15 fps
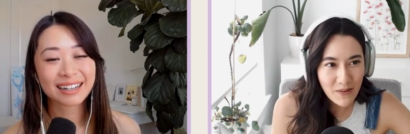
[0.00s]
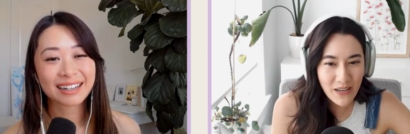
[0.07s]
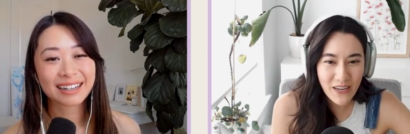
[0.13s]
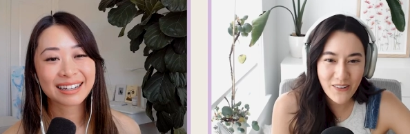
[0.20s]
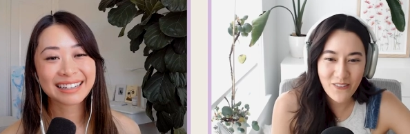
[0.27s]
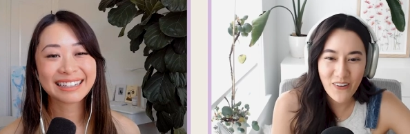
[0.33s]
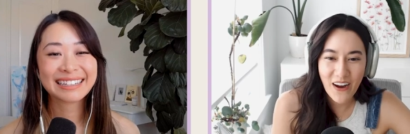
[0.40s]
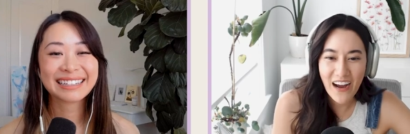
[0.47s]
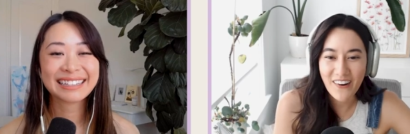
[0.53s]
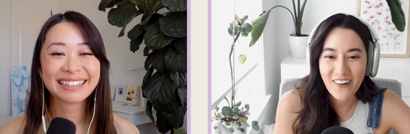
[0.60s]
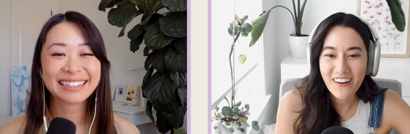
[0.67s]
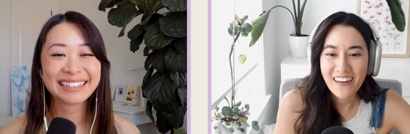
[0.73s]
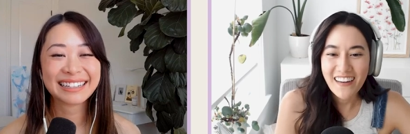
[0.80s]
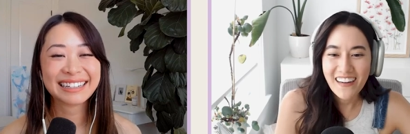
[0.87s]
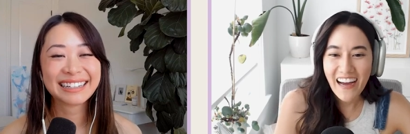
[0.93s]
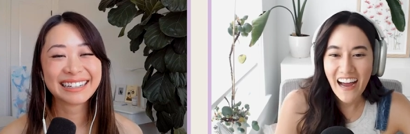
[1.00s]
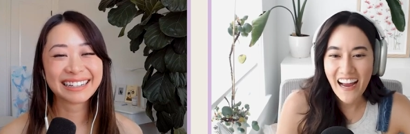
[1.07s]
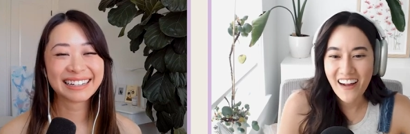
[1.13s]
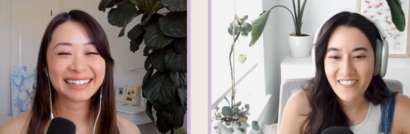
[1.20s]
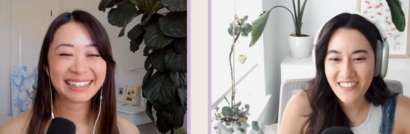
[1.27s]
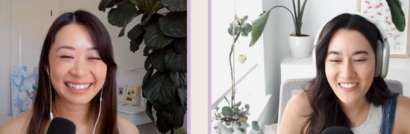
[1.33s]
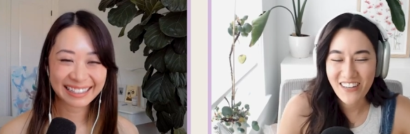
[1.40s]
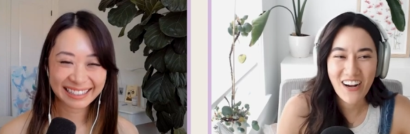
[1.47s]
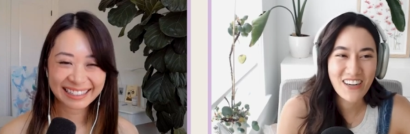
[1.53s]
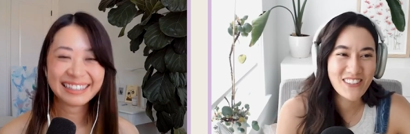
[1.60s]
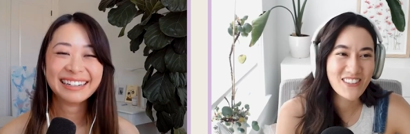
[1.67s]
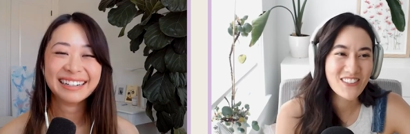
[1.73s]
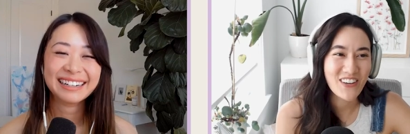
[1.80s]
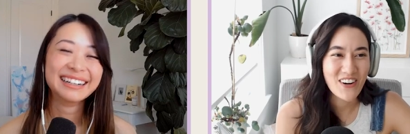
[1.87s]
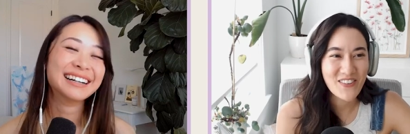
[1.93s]
Speaker 1: wow, I have to talk
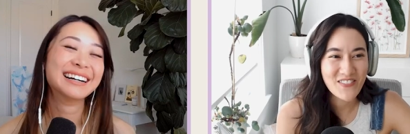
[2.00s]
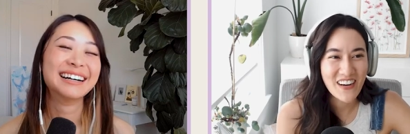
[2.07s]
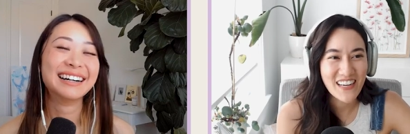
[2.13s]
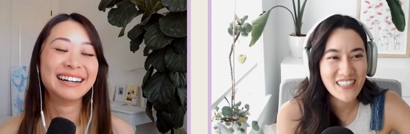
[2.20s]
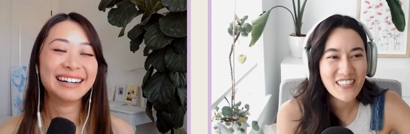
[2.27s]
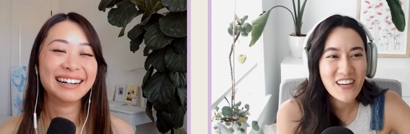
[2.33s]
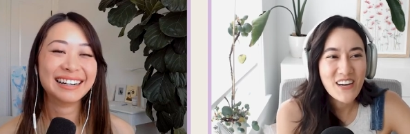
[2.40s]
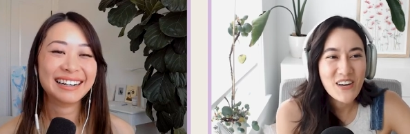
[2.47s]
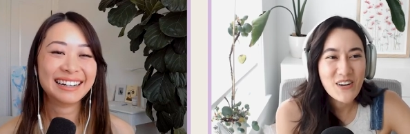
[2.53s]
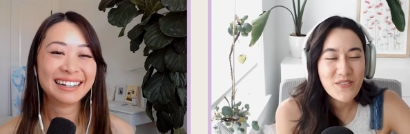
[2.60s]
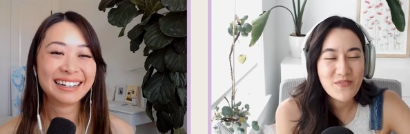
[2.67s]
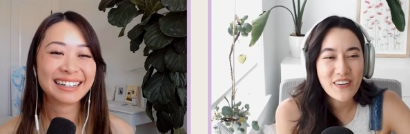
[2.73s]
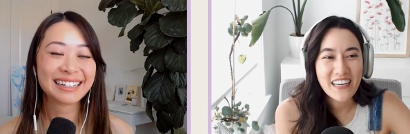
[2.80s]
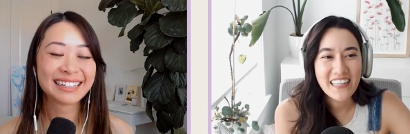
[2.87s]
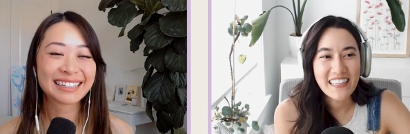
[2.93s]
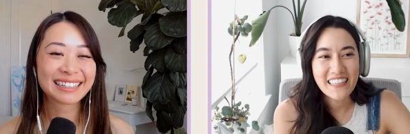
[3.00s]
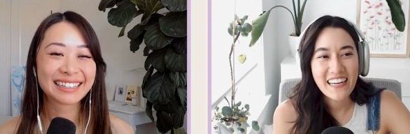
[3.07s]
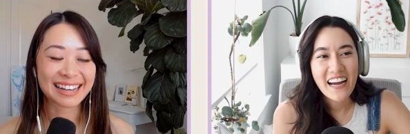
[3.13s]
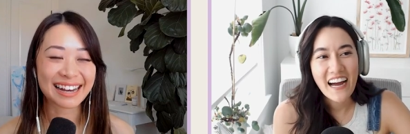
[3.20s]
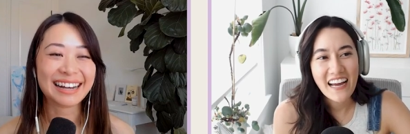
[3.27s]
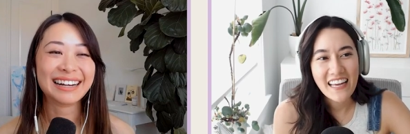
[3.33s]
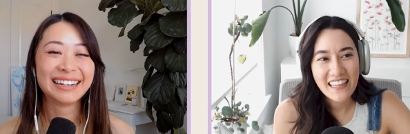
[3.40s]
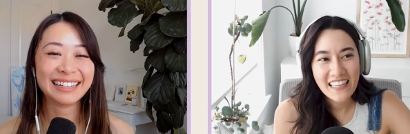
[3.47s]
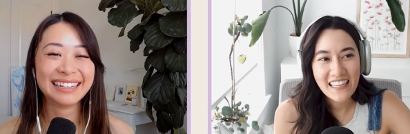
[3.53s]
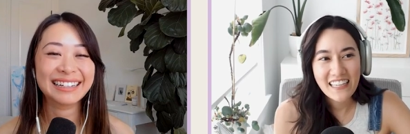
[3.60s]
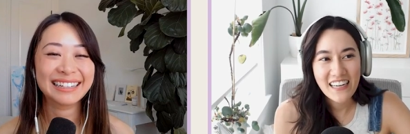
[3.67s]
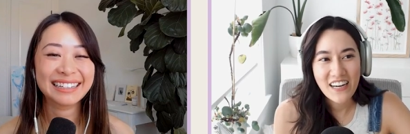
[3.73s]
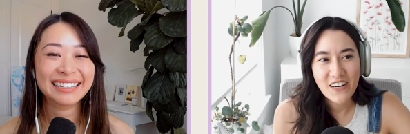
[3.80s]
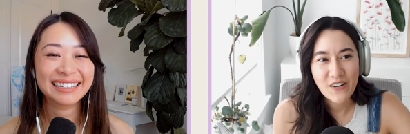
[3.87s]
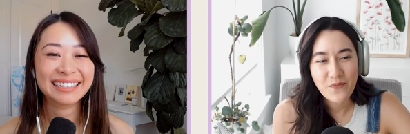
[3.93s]
so much. But yeah, yeah I think
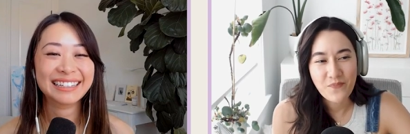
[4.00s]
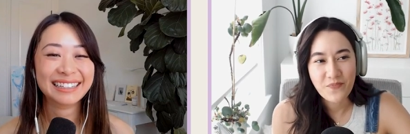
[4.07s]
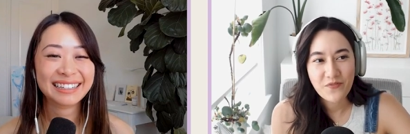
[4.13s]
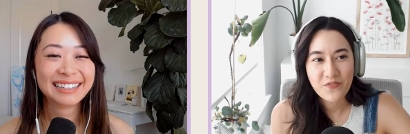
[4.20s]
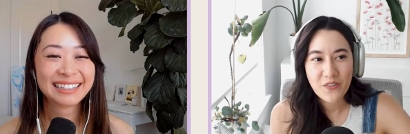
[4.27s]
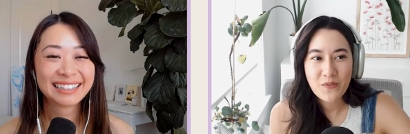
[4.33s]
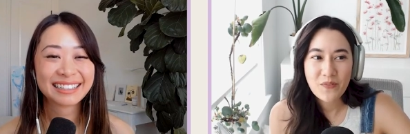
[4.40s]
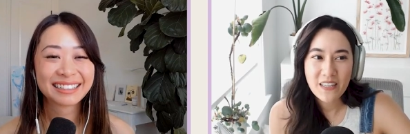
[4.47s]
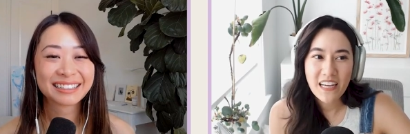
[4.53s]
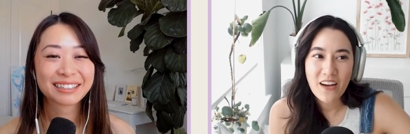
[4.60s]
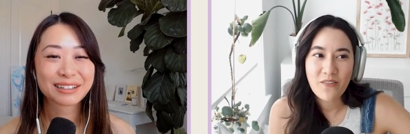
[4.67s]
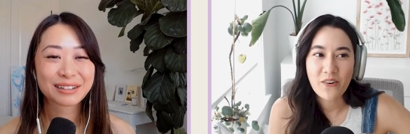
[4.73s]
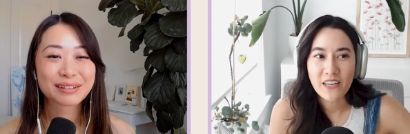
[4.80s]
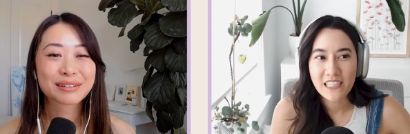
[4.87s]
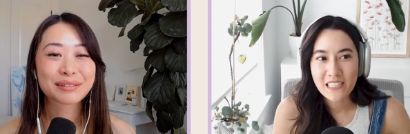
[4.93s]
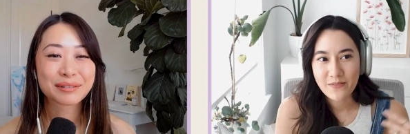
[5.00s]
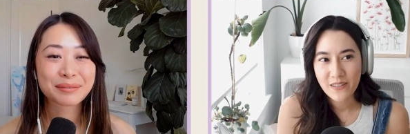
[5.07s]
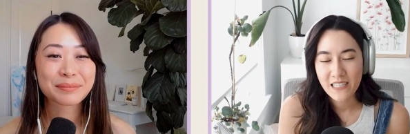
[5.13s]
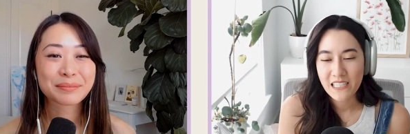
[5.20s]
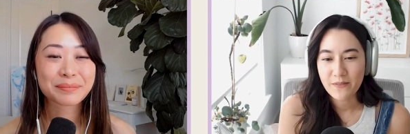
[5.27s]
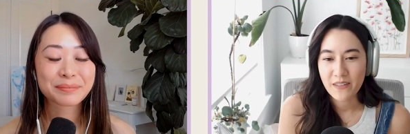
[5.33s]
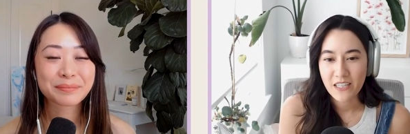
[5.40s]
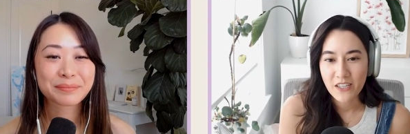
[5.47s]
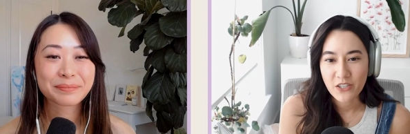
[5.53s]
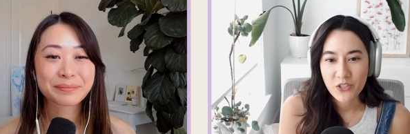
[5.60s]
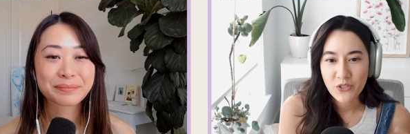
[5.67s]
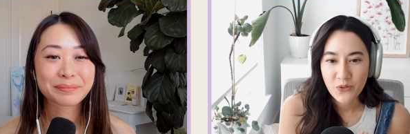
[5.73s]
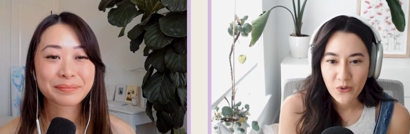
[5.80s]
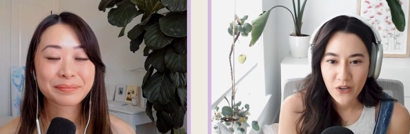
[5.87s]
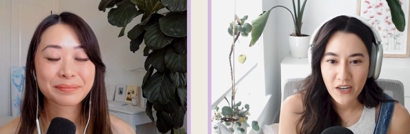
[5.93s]
um, for me, I wanted something to be
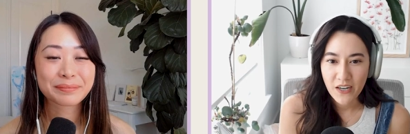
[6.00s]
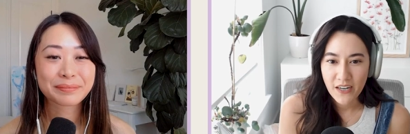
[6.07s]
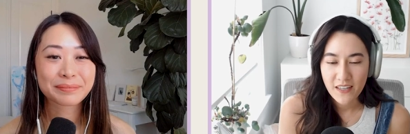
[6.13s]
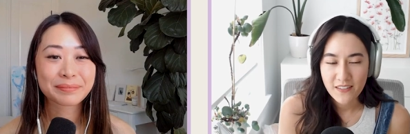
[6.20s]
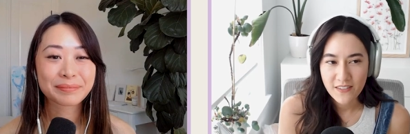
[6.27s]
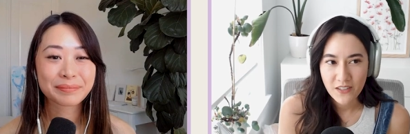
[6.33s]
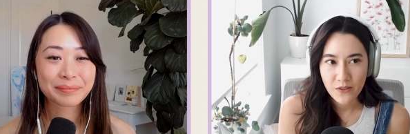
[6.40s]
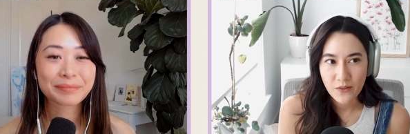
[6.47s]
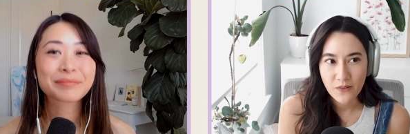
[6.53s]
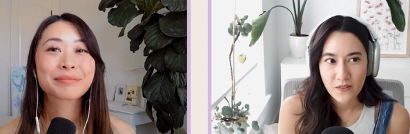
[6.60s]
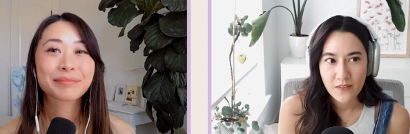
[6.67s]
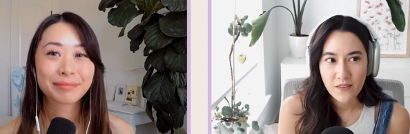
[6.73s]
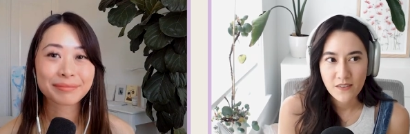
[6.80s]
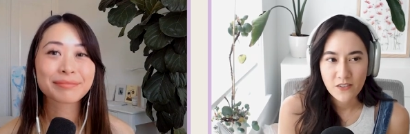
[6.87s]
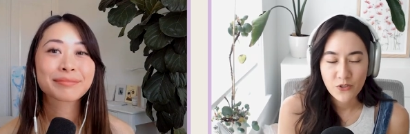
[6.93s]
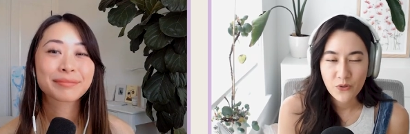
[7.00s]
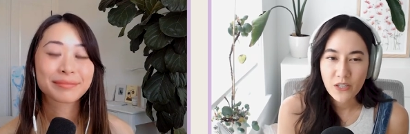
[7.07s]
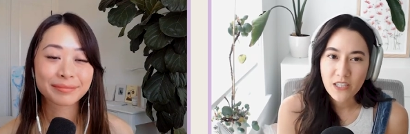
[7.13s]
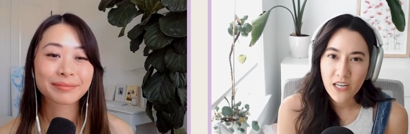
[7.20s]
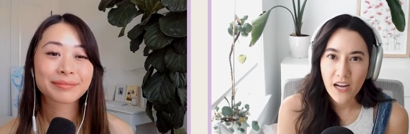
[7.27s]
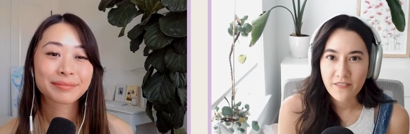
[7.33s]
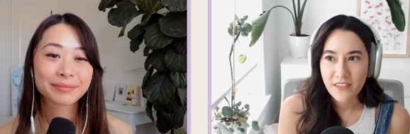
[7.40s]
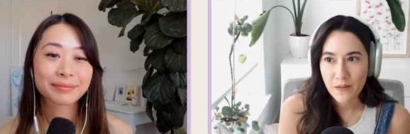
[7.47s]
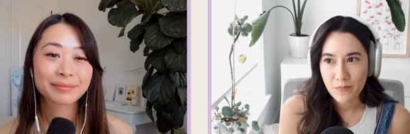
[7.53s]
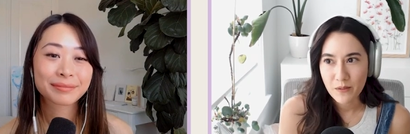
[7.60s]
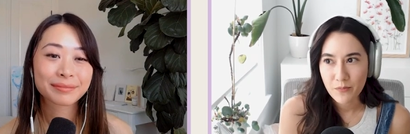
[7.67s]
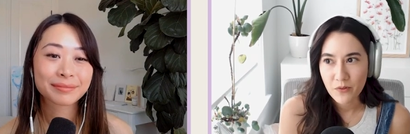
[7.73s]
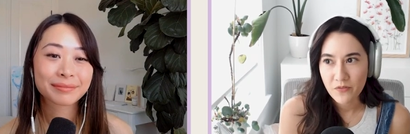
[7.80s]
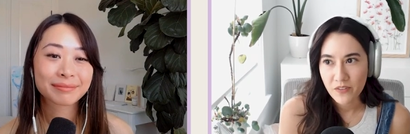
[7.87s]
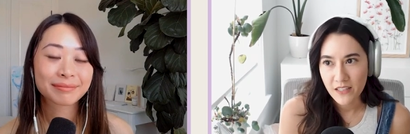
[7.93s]
short, so short enough that
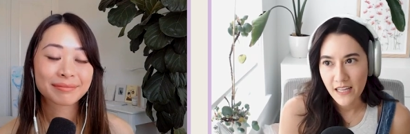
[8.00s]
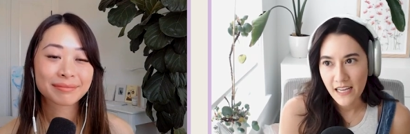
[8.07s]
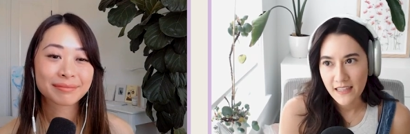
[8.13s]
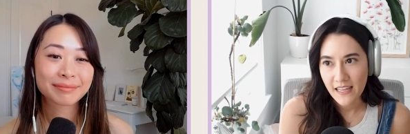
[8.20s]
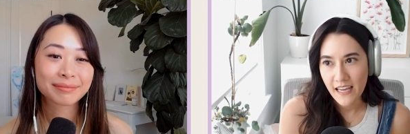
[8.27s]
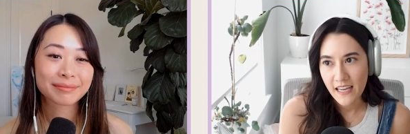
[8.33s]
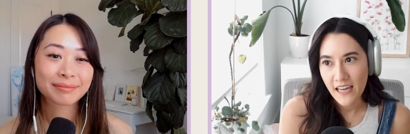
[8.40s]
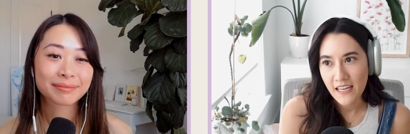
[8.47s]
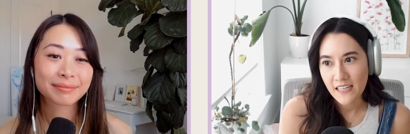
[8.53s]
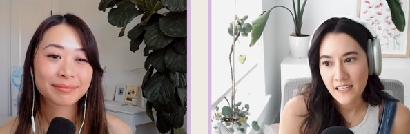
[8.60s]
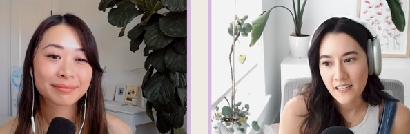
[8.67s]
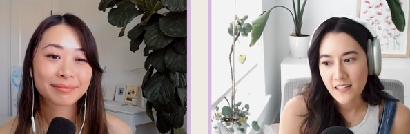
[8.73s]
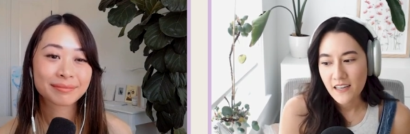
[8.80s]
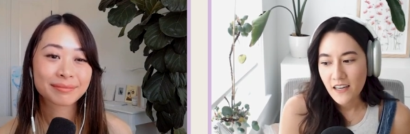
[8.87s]
people feel like they can,